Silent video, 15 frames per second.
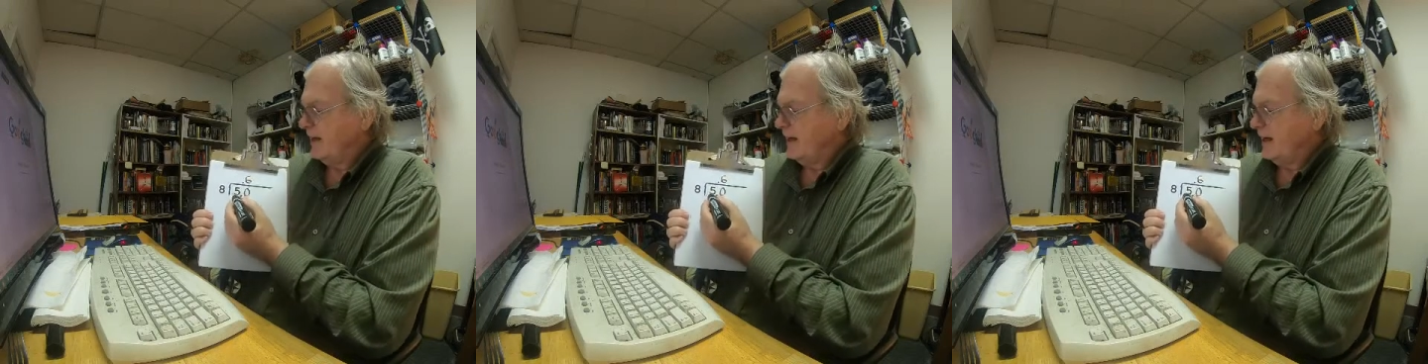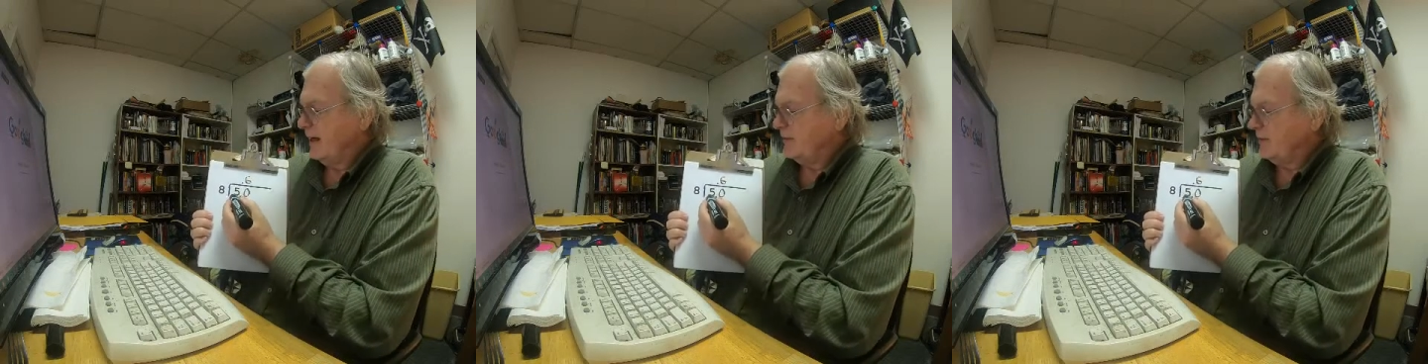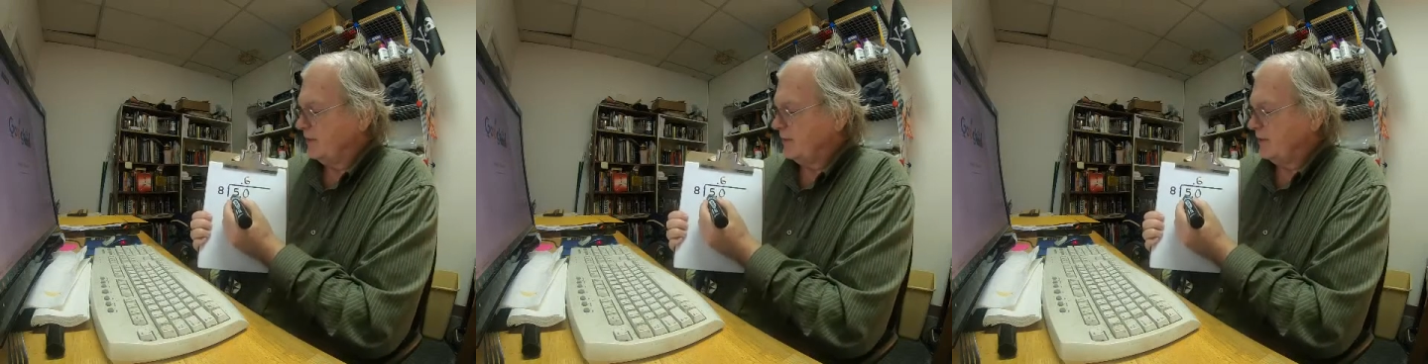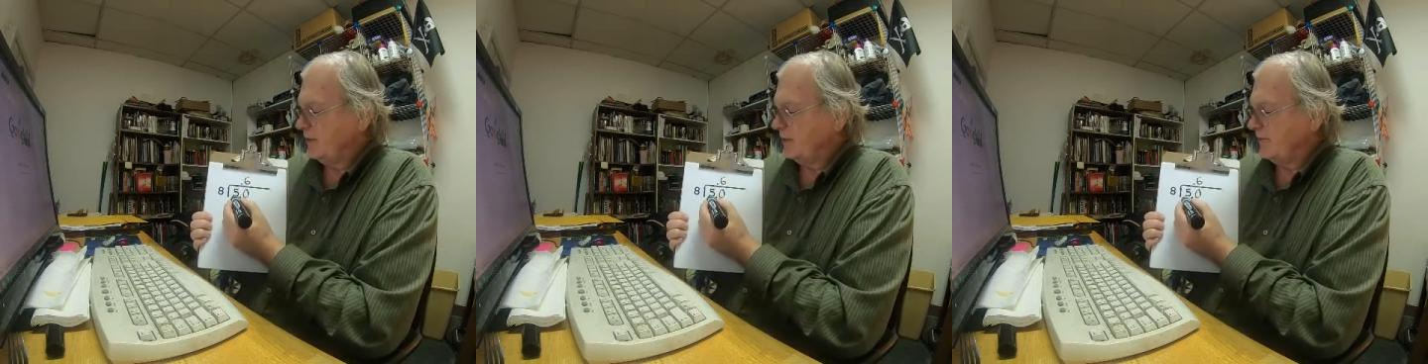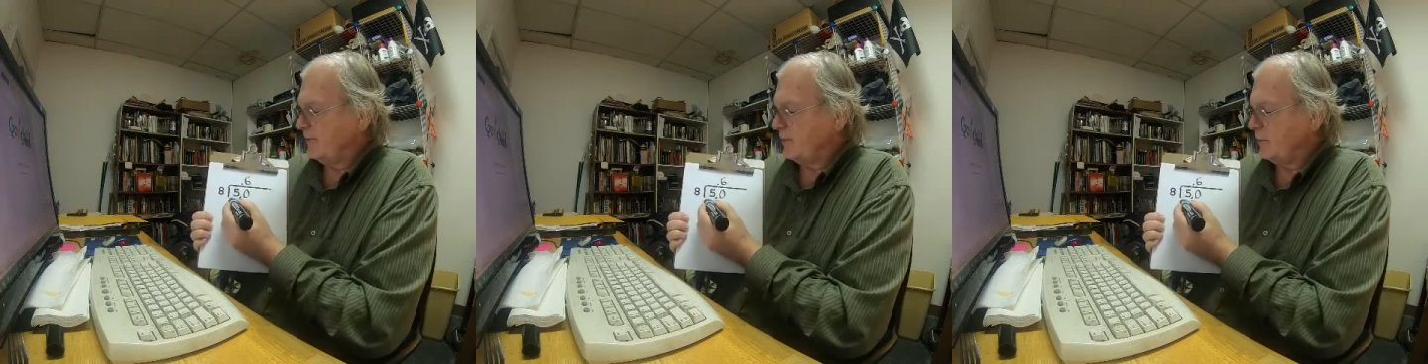And we put
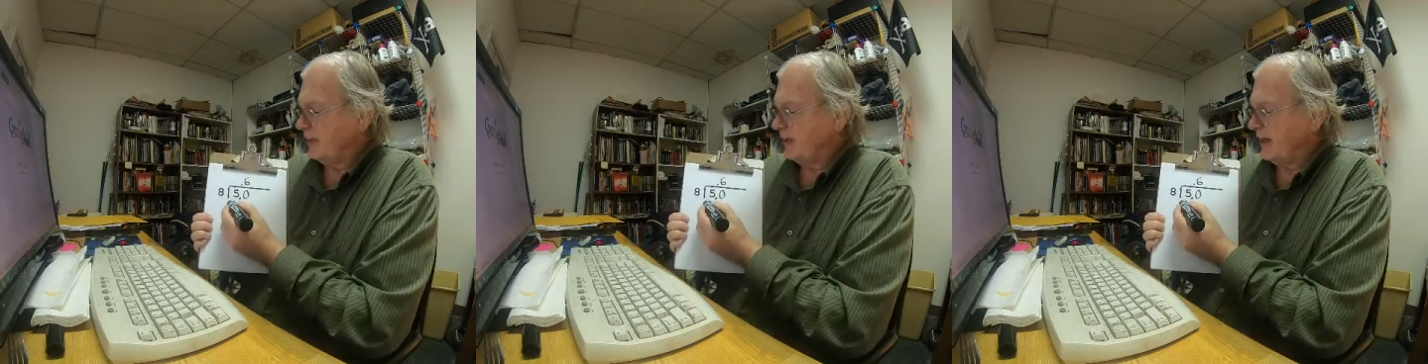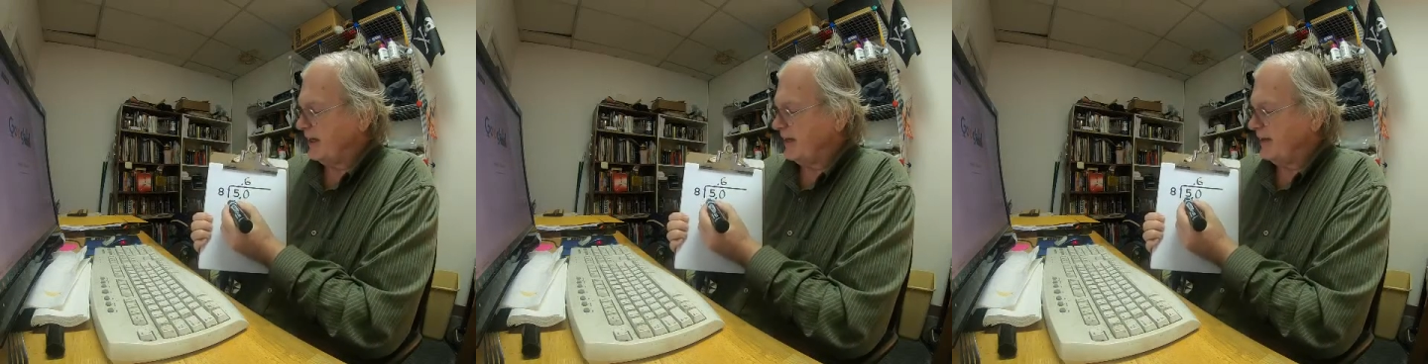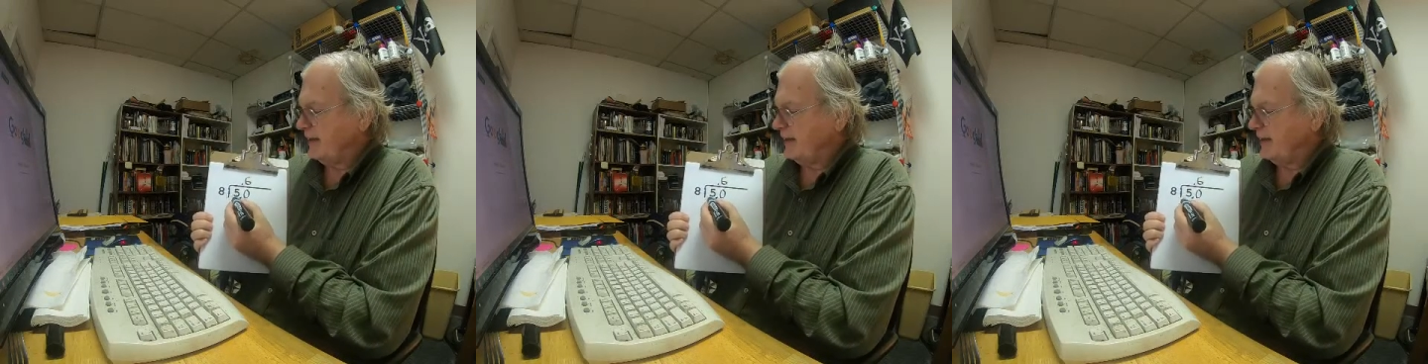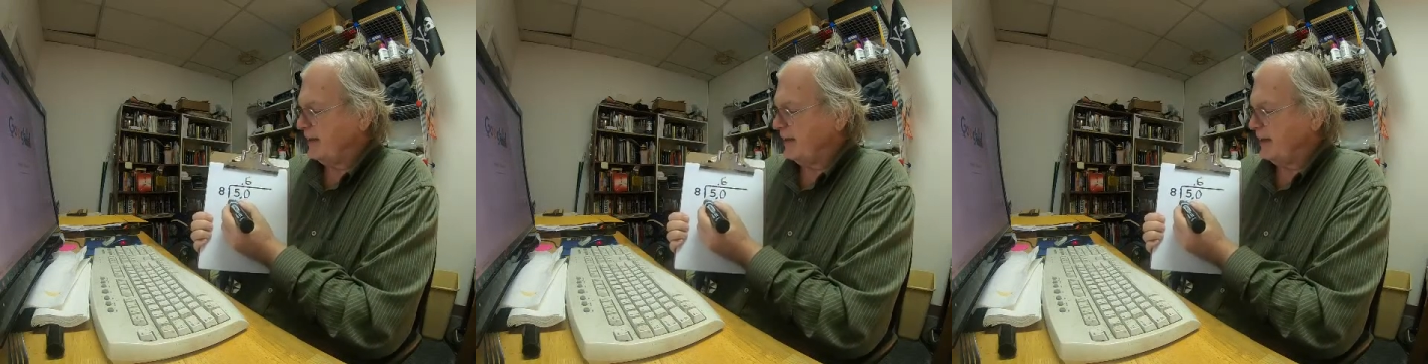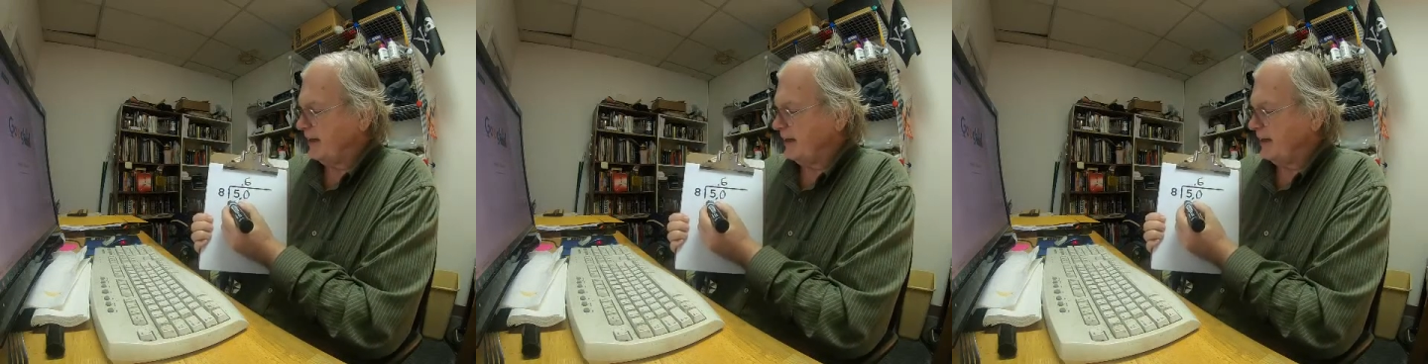the 48
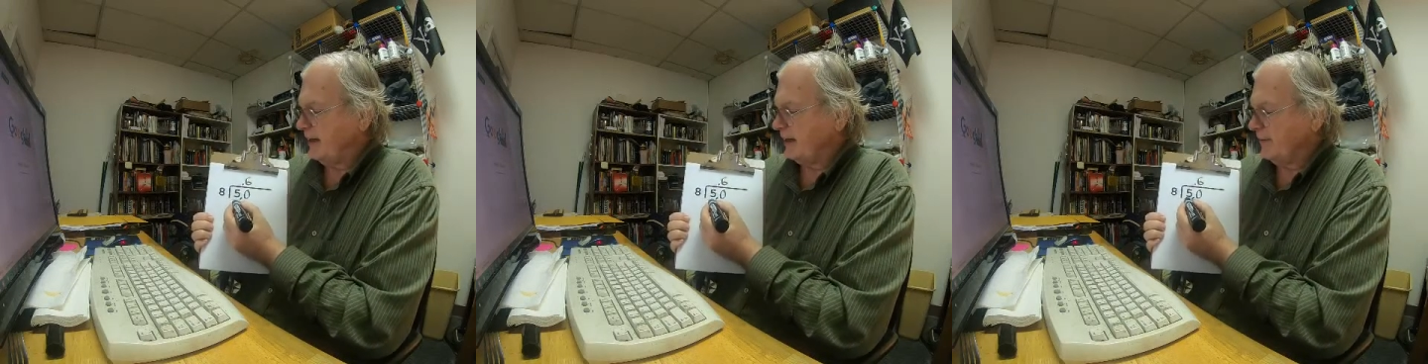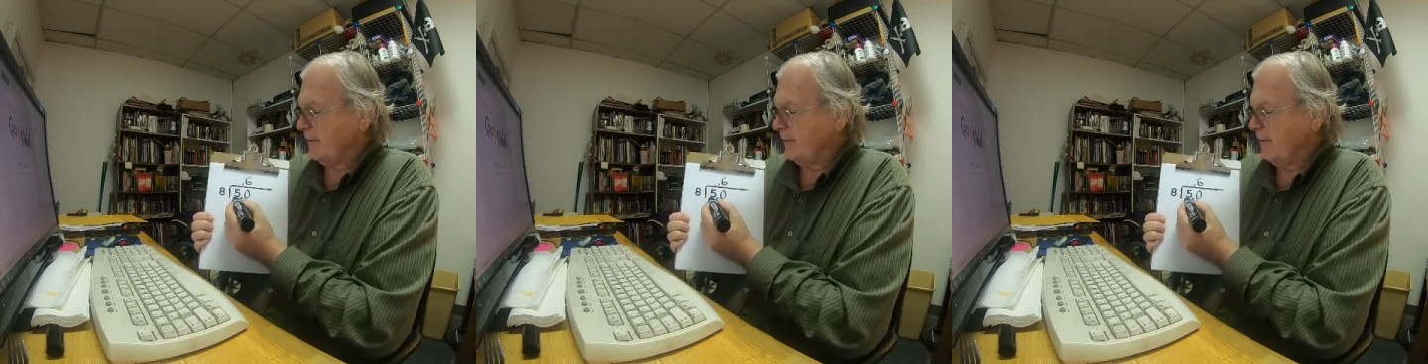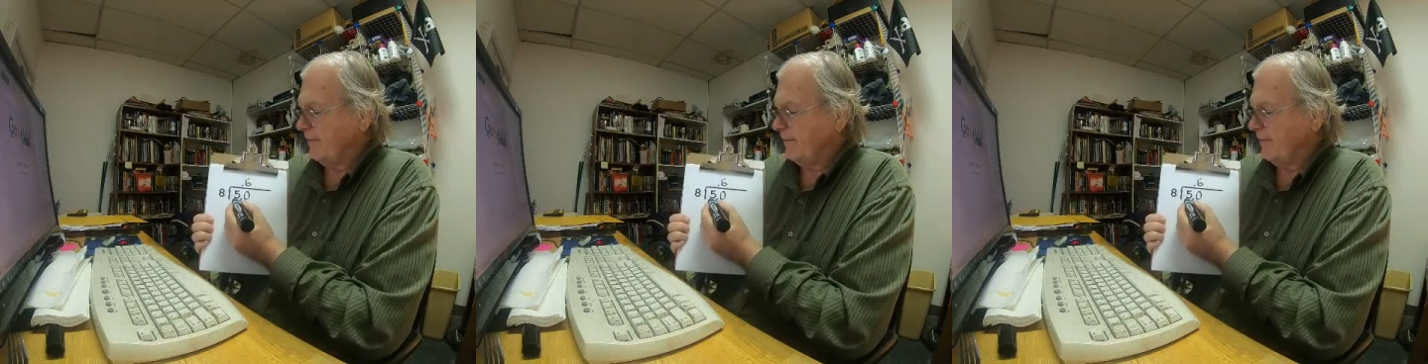here.